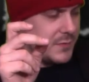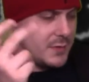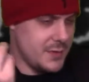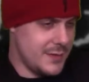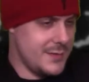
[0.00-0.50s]

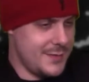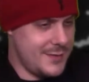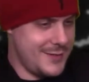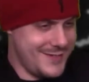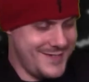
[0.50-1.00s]

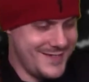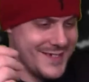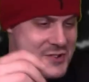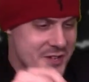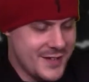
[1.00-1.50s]

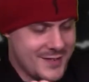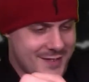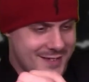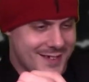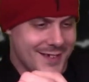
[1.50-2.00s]

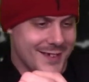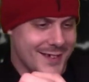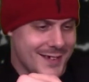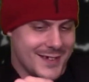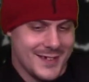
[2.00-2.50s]

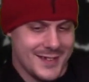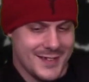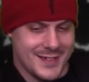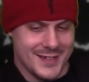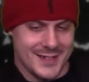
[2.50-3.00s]

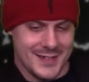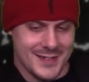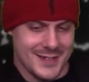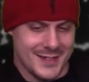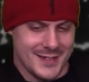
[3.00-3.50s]

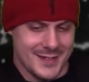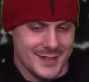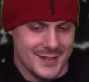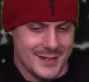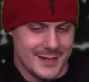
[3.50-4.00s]

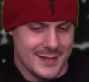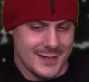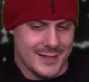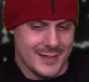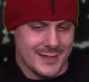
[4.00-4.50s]

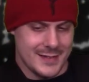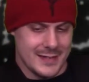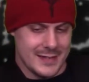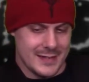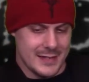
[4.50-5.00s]

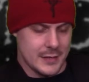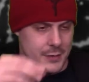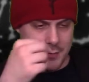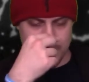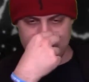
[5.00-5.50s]

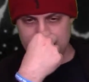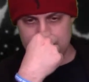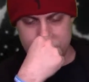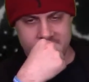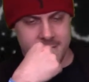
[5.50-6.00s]
The person shown says nothing.